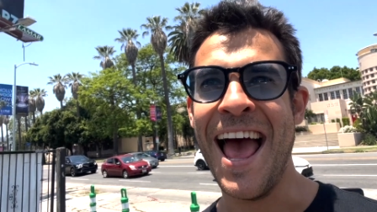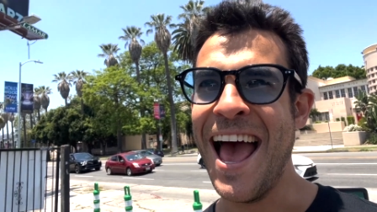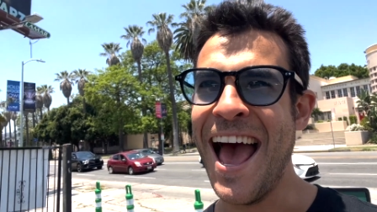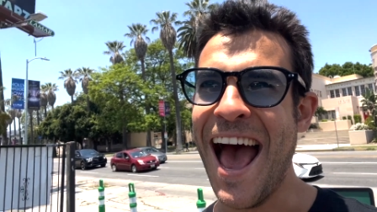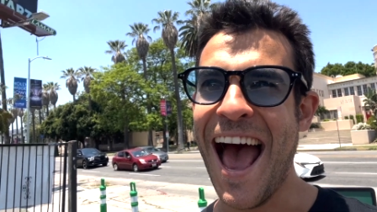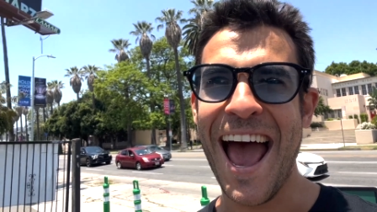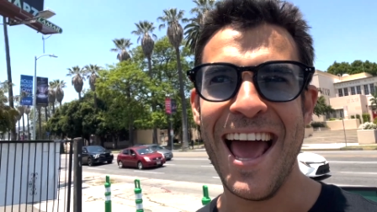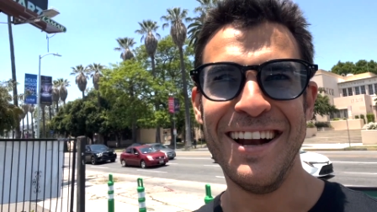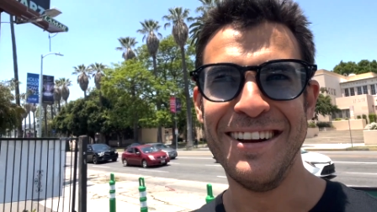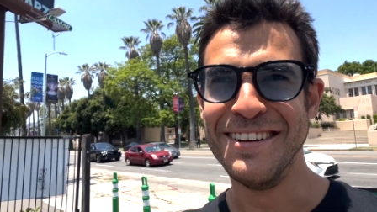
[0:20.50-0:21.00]

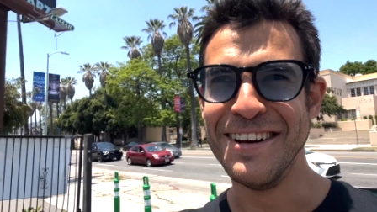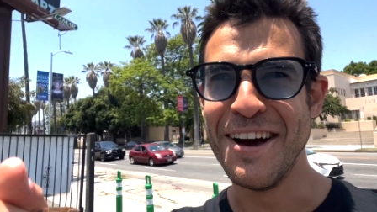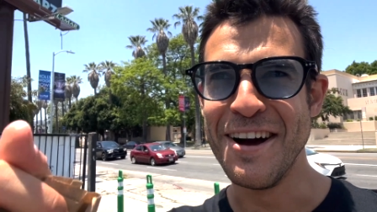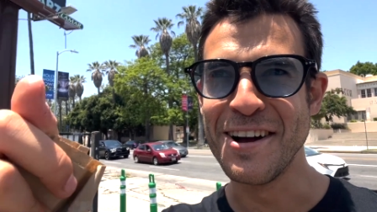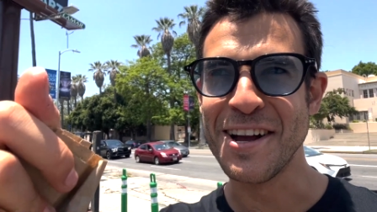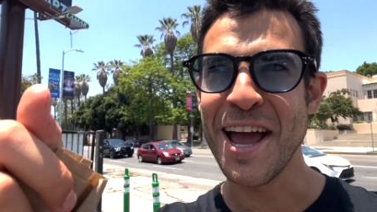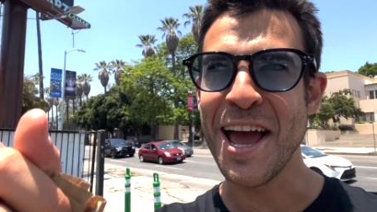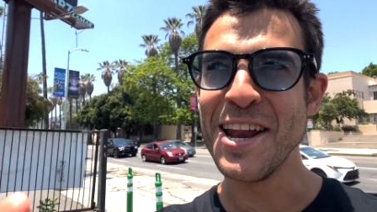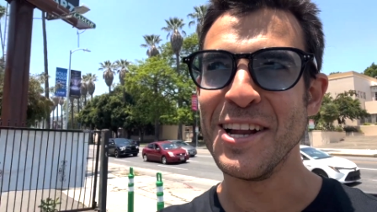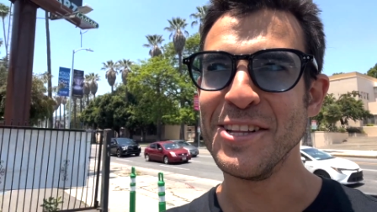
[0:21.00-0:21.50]
I don't know,
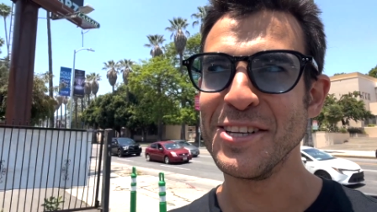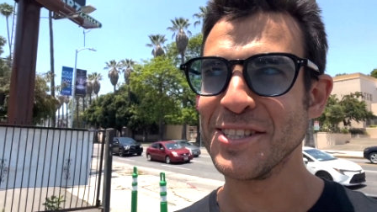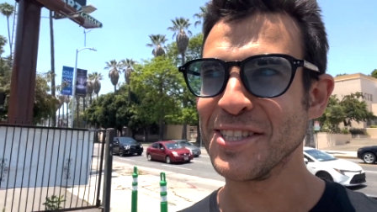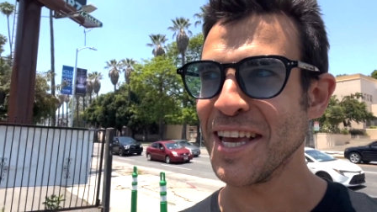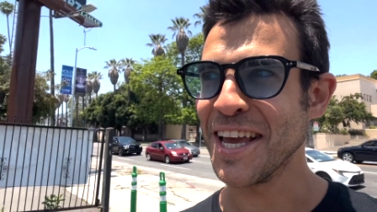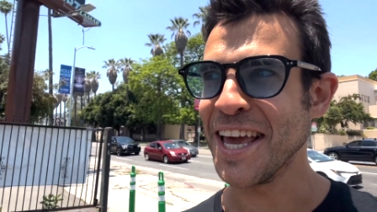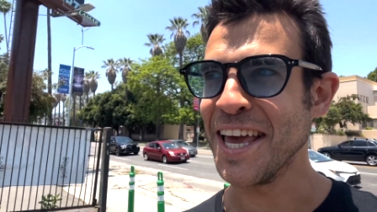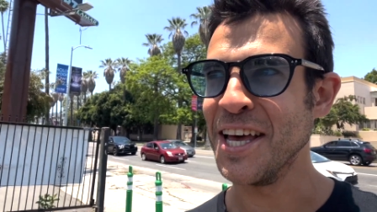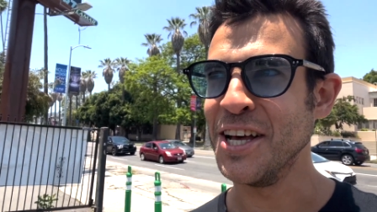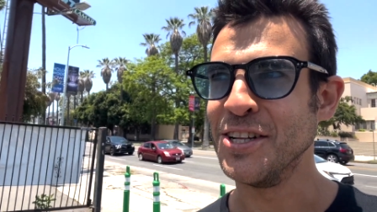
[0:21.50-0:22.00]
it kind of looks
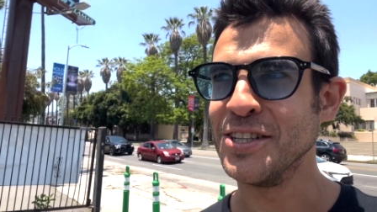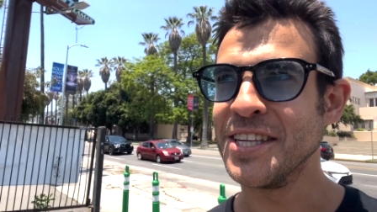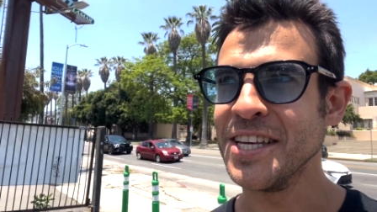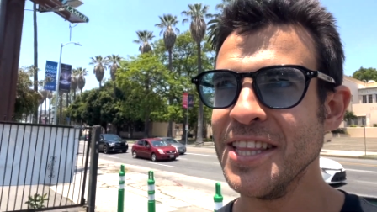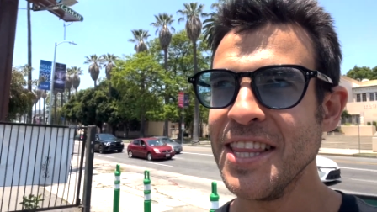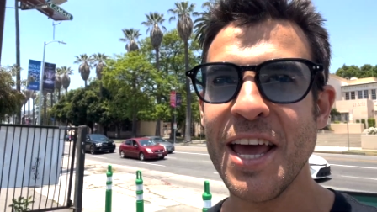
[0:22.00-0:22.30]
like a Hilton.